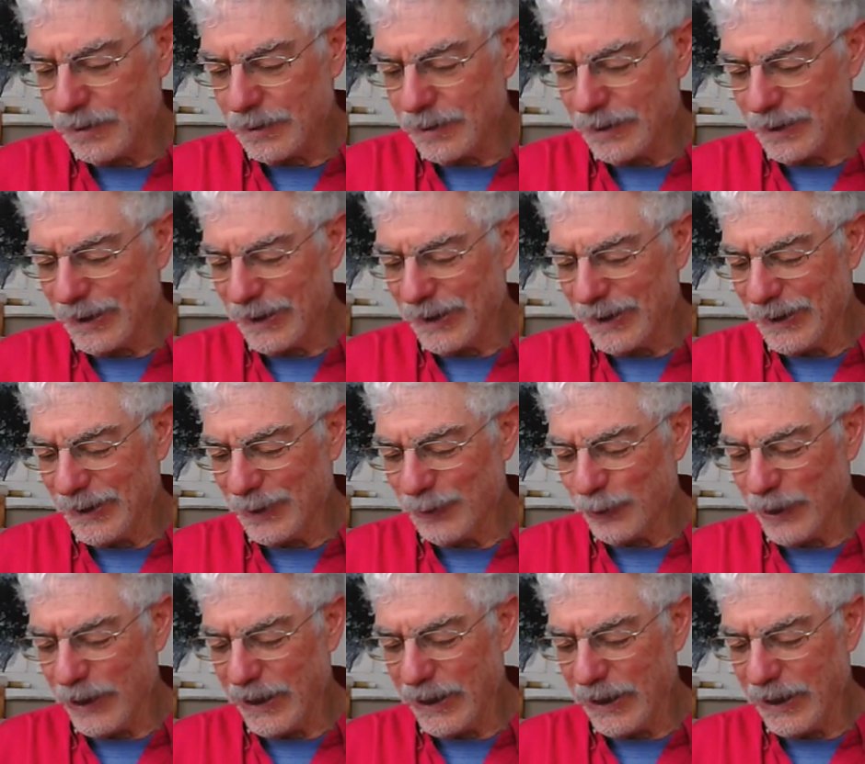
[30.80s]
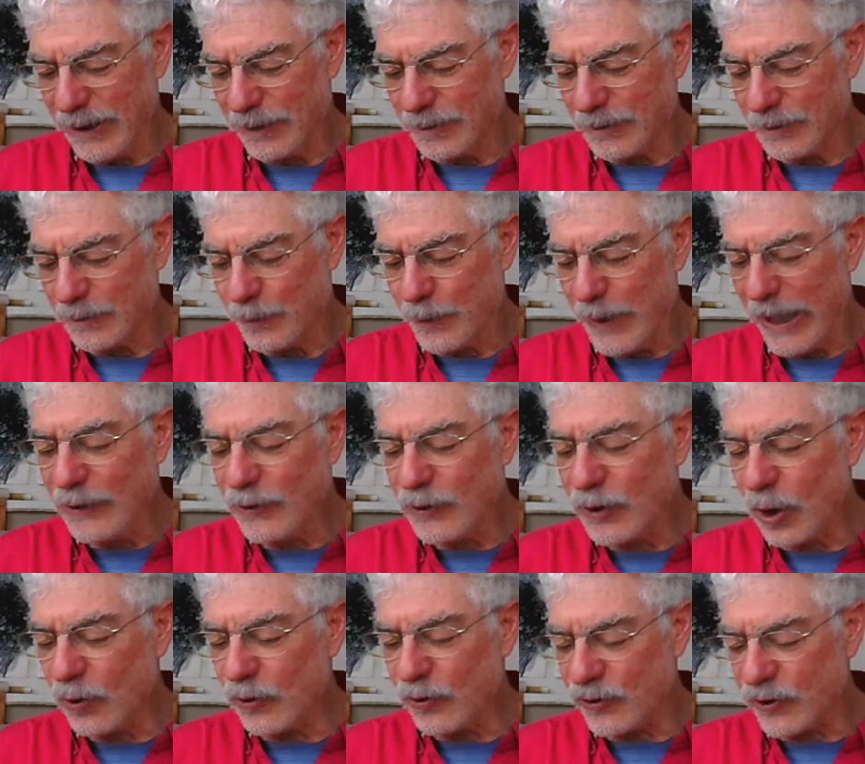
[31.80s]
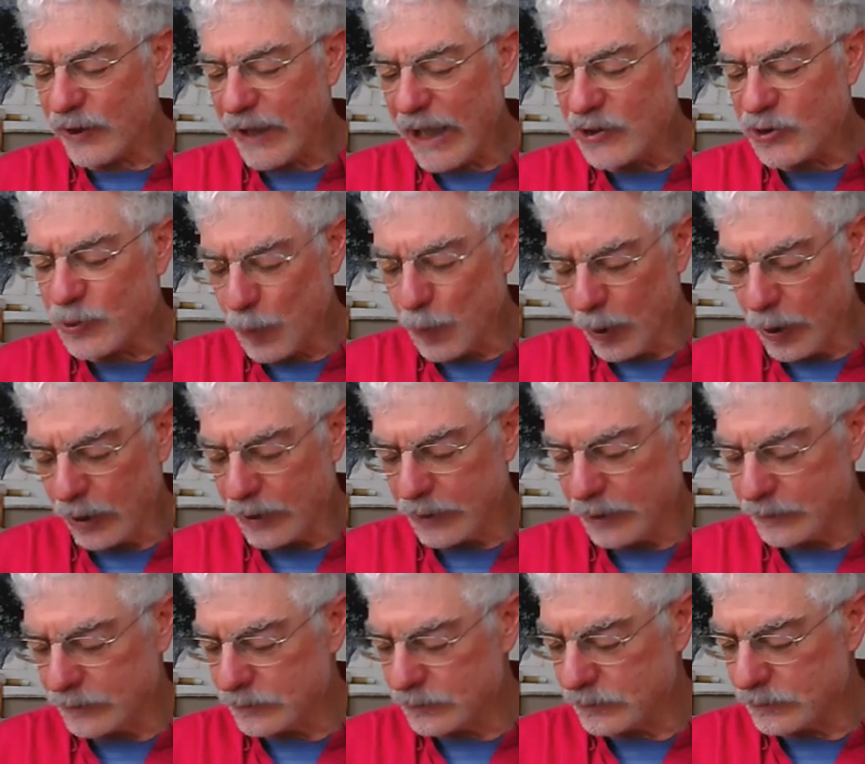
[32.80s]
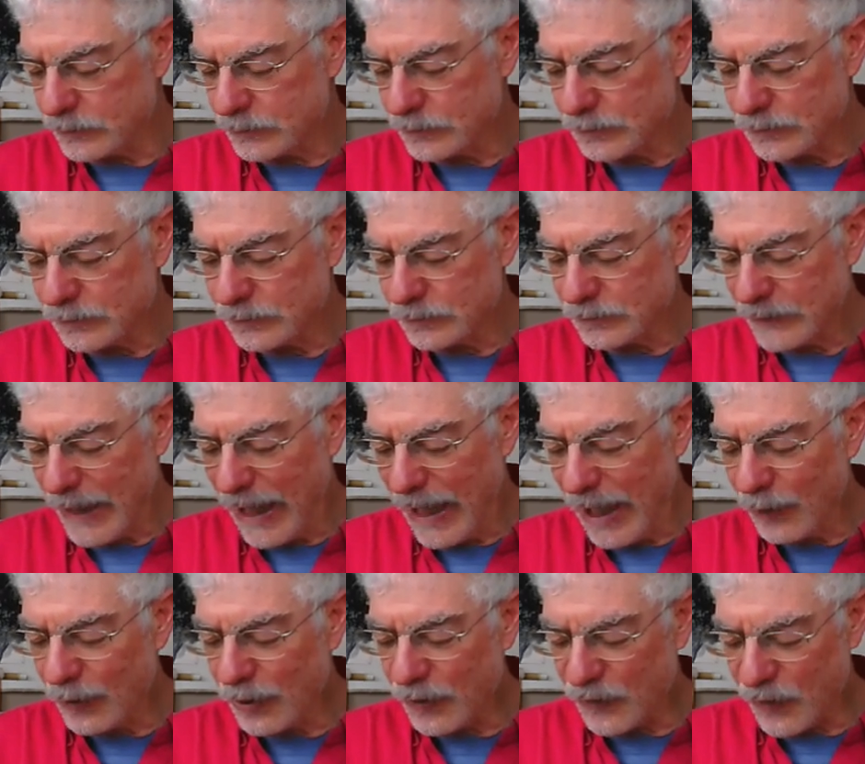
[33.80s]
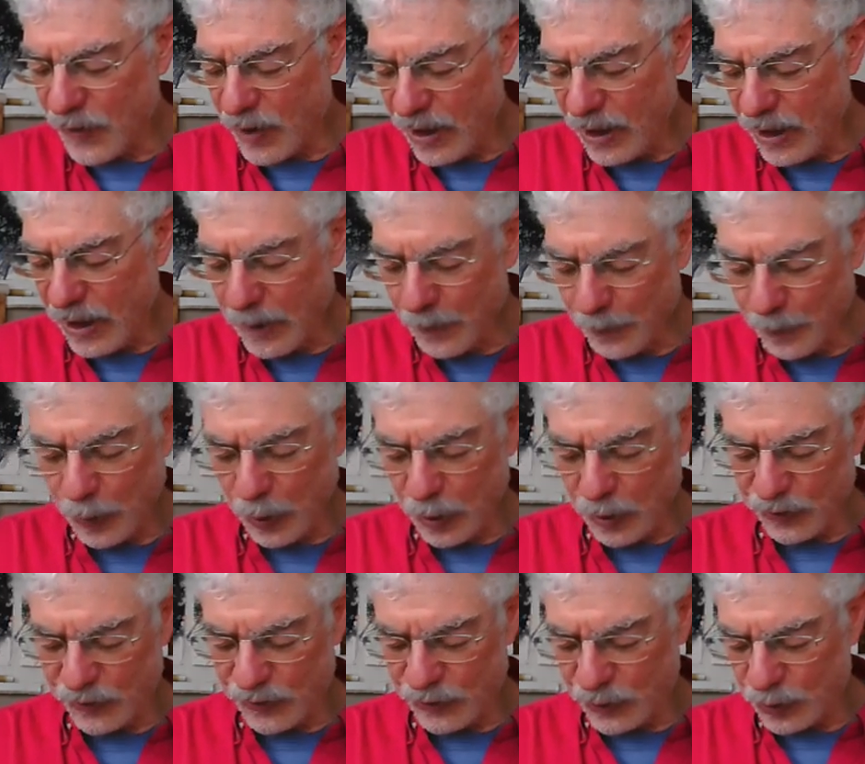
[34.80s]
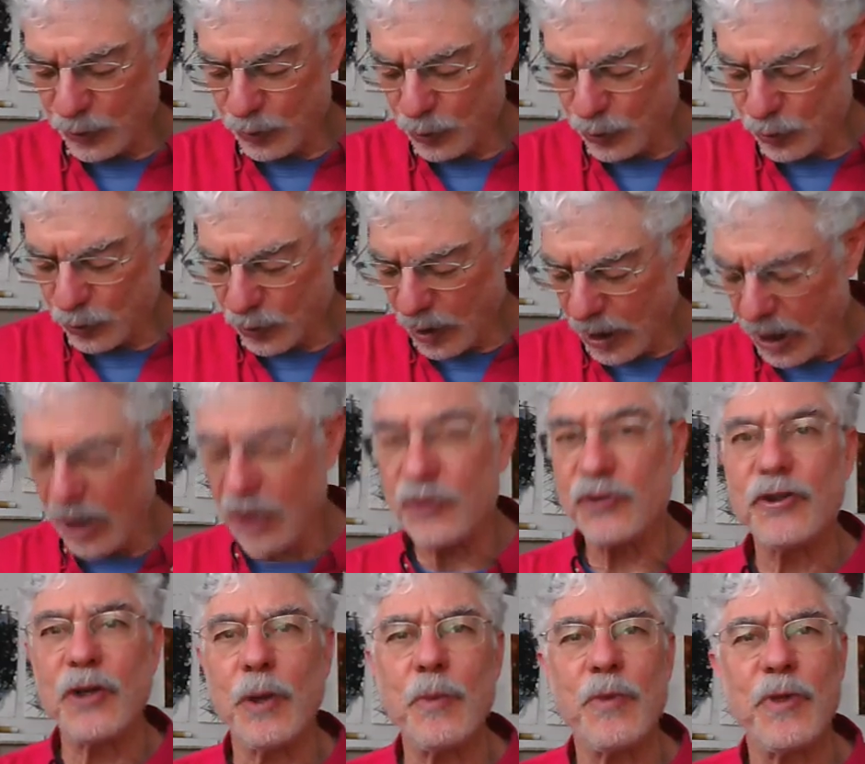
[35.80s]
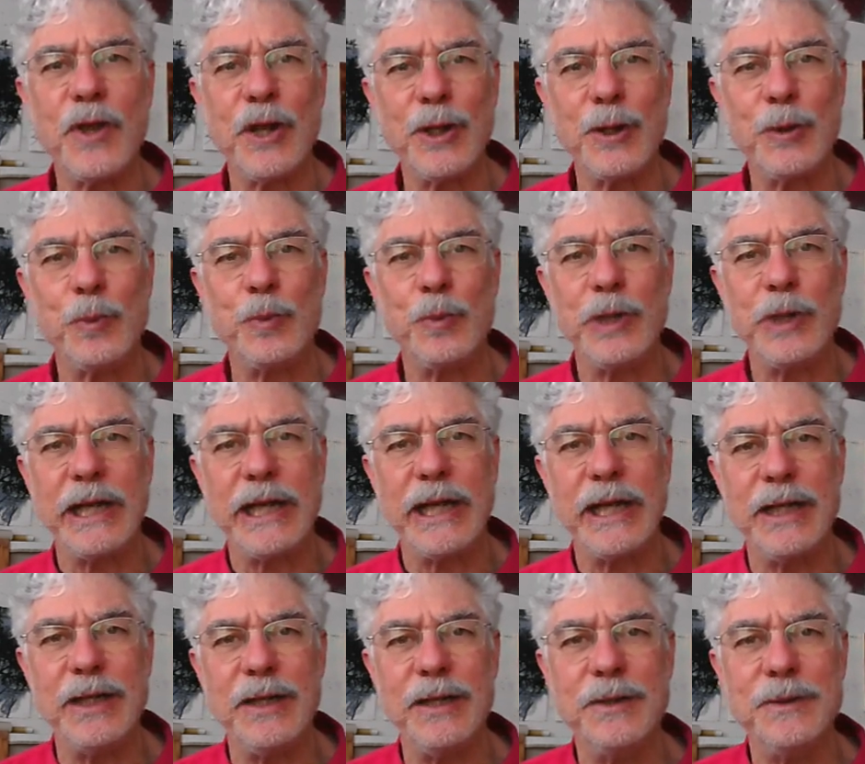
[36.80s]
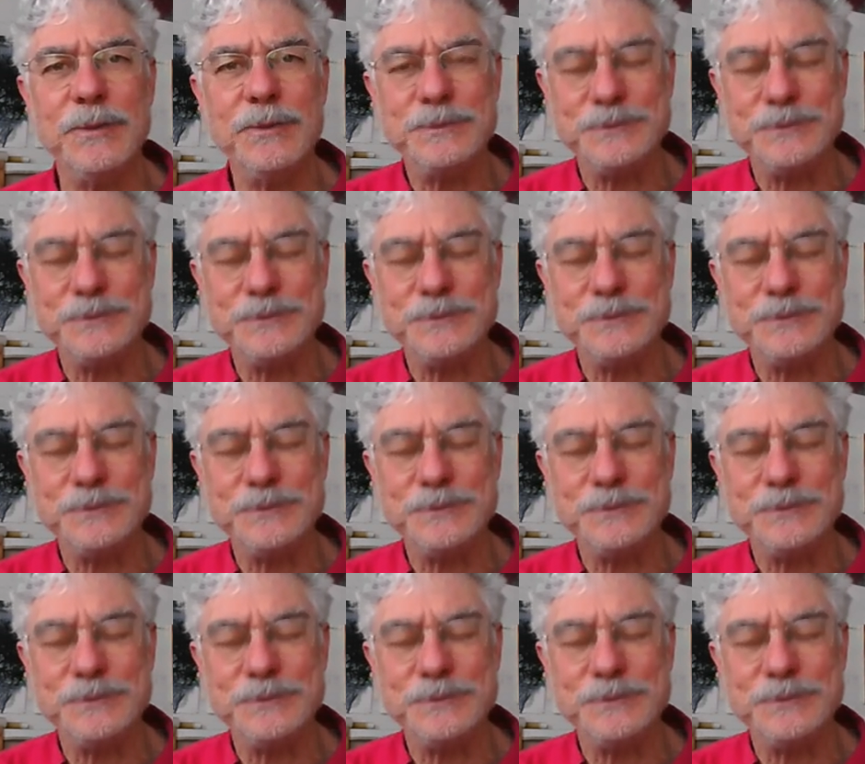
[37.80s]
reading, Bento's Sketchbook. How does the impulse to draw something begin?